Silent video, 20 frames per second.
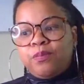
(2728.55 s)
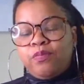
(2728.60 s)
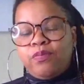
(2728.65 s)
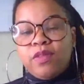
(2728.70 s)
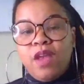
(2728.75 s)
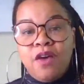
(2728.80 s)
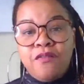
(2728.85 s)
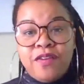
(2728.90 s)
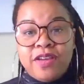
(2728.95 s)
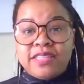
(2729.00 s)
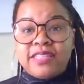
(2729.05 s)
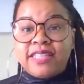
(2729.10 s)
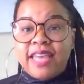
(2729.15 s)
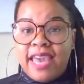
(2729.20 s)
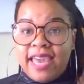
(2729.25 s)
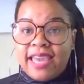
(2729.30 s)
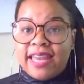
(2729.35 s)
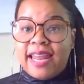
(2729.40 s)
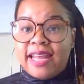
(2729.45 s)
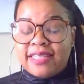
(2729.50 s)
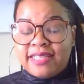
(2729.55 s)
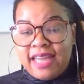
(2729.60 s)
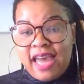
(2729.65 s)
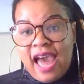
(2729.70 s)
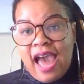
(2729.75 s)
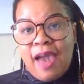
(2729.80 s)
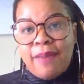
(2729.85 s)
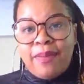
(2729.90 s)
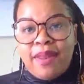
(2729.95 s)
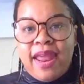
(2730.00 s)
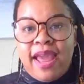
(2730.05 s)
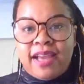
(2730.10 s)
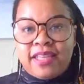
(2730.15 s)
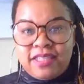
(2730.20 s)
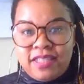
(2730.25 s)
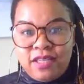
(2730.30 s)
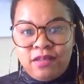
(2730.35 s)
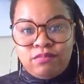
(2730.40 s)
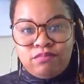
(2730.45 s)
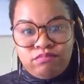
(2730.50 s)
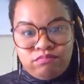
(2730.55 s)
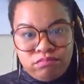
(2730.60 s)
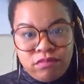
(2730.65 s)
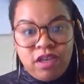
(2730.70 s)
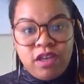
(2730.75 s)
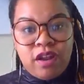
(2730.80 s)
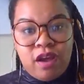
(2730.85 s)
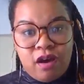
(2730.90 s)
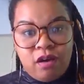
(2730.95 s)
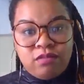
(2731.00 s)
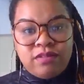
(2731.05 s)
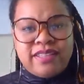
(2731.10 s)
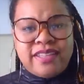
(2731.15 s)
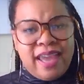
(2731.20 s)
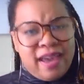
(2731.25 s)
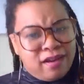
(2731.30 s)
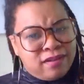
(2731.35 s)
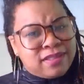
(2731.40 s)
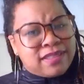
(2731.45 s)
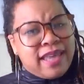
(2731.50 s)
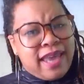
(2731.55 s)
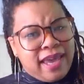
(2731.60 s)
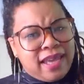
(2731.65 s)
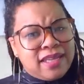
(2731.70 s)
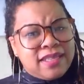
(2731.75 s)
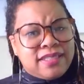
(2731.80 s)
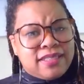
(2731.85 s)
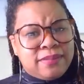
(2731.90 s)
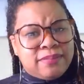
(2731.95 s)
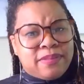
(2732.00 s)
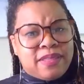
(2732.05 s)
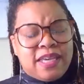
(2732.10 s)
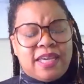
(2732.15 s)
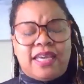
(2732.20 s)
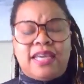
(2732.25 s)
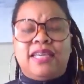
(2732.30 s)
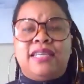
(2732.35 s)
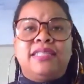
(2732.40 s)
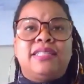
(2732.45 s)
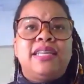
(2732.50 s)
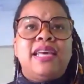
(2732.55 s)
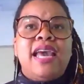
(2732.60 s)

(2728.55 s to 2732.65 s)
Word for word: of us taking that time and actually you know downscaling some things.